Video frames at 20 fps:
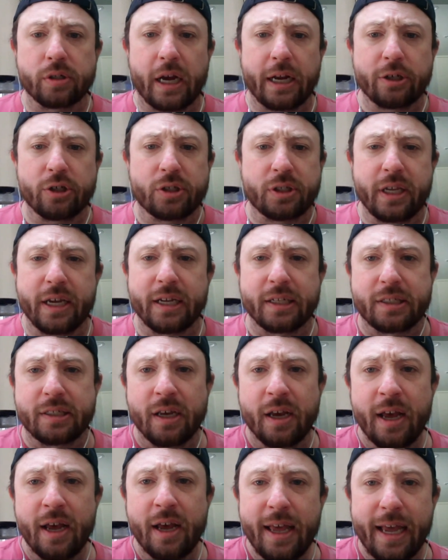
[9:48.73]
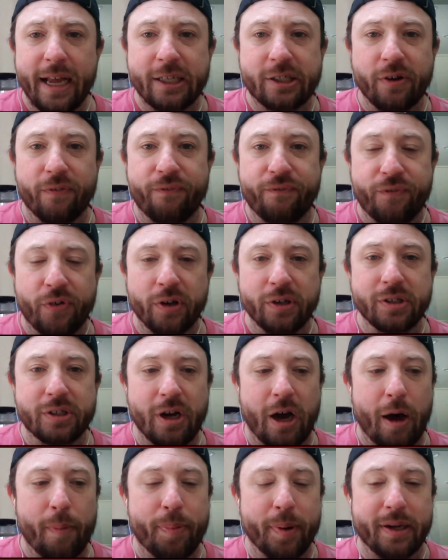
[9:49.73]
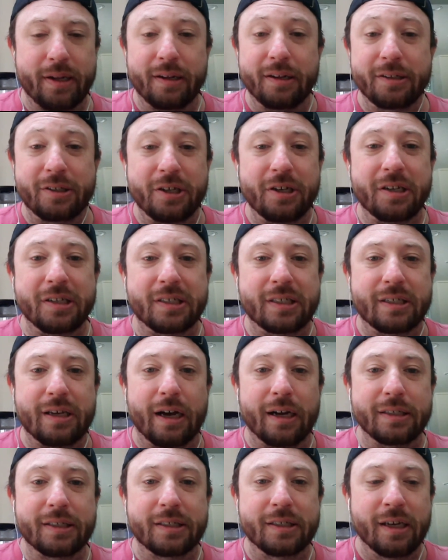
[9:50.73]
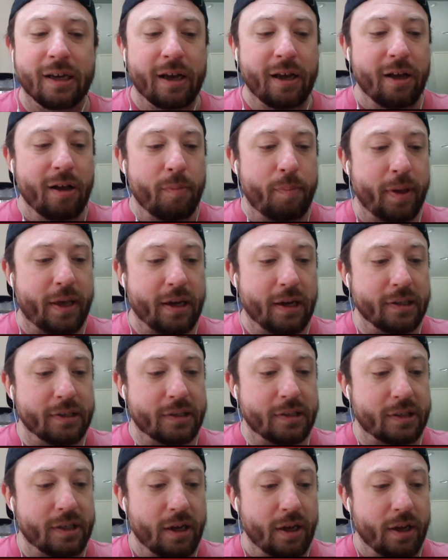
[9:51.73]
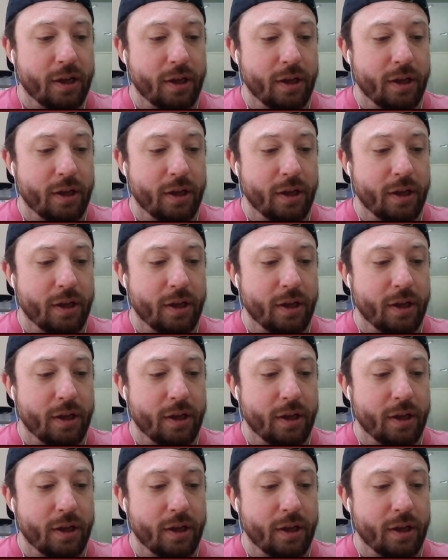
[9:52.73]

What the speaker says: I just think it's a fun topic to discuss because